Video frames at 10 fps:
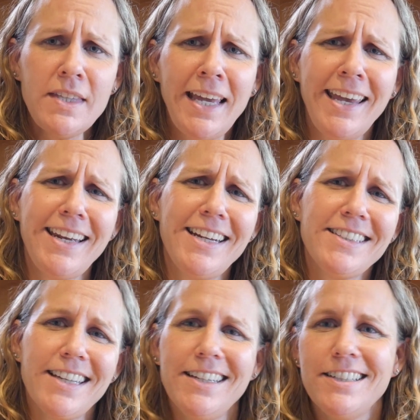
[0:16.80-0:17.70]
And I
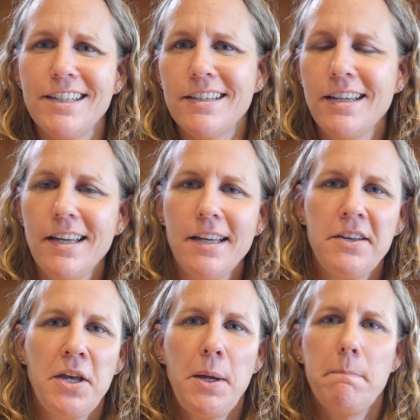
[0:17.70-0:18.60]
decided to
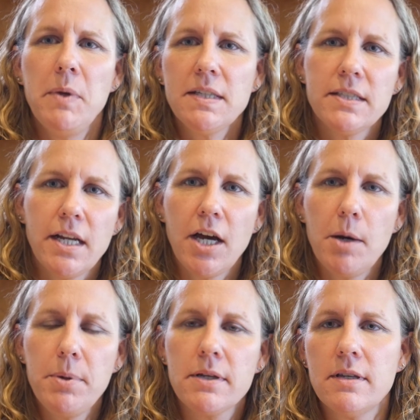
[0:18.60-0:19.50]
mix it
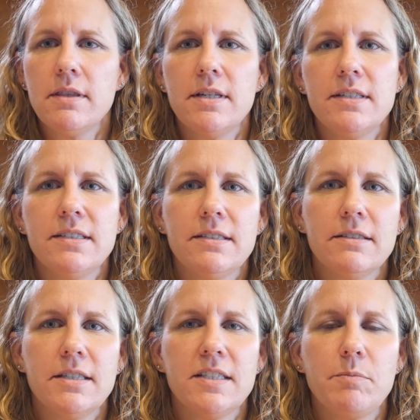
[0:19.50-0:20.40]
up this
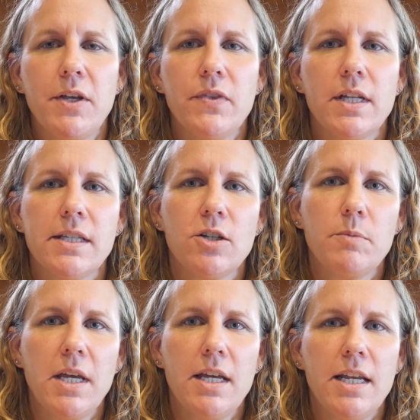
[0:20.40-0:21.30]
month a little
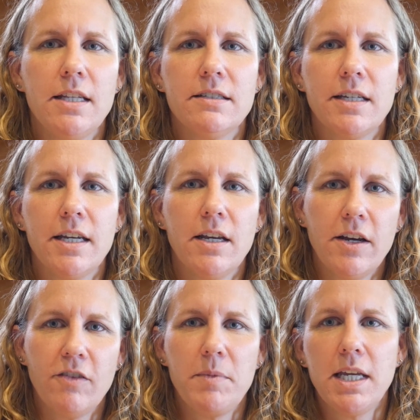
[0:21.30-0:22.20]
bit. Instead
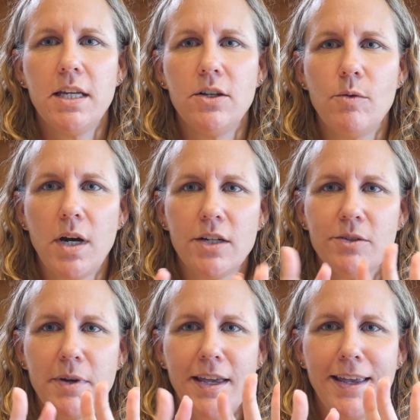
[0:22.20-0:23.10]
of making you
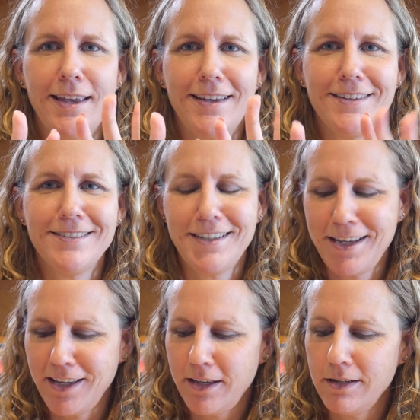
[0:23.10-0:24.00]
watch my hands
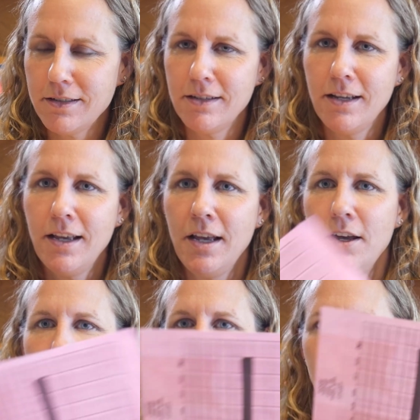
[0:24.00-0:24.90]
and
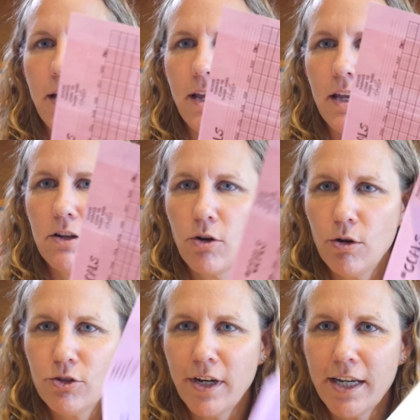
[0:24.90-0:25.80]
my
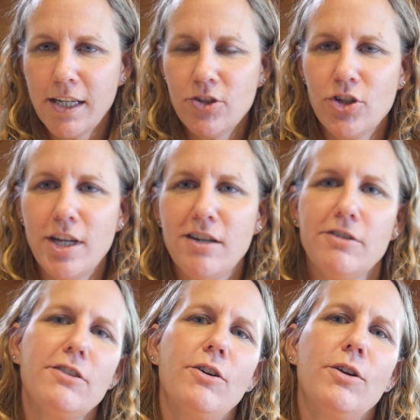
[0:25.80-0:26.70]
goal tracking
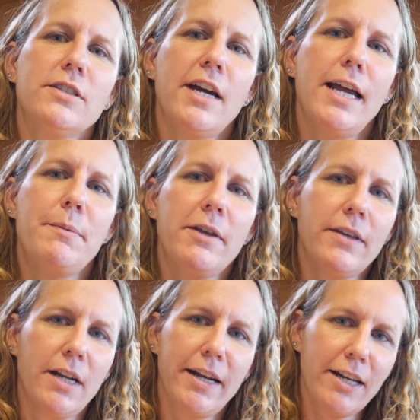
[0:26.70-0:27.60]
sheet the whole time, I
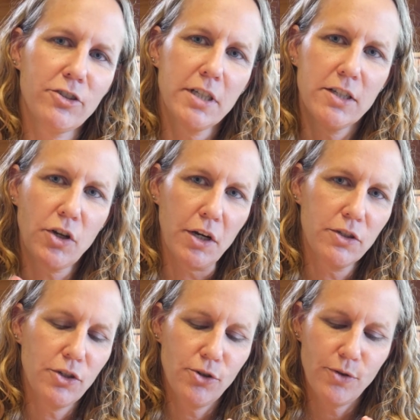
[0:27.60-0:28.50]
thought I'd actually talk
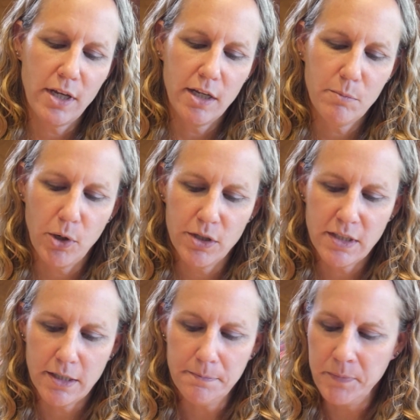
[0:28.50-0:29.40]
to you in
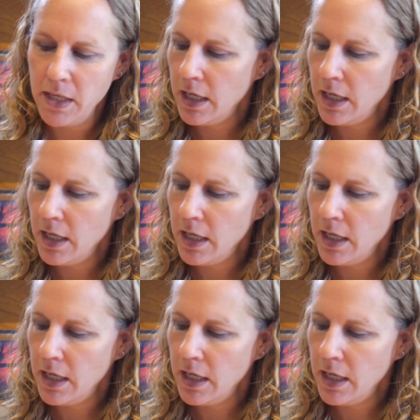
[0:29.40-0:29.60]
person.